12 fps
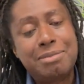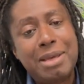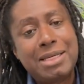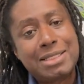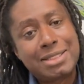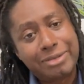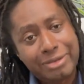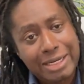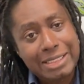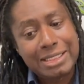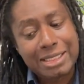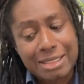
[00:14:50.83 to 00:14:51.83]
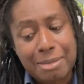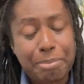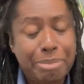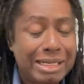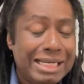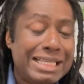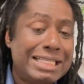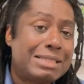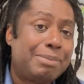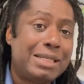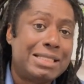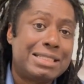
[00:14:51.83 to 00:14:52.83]
Mediterranean. Please,
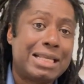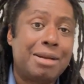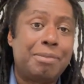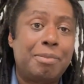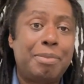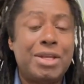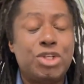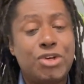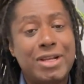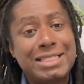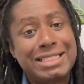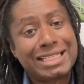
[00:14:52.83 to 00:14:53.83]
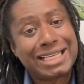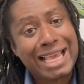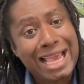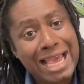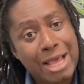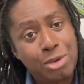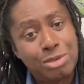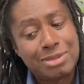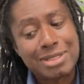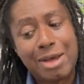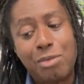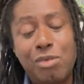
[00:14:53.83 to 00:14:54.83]
please set up a Pinterest account.
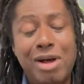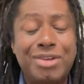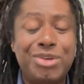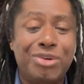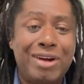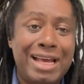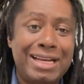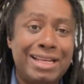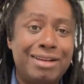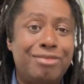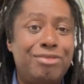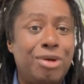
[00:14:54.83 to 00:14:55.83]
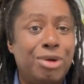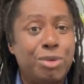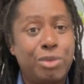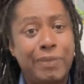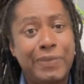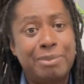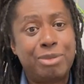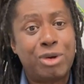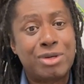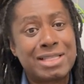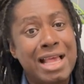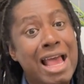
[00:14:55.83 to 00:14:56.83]
And while you're at it, follow
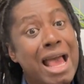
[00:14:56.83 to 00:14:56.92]
Wiwibloggs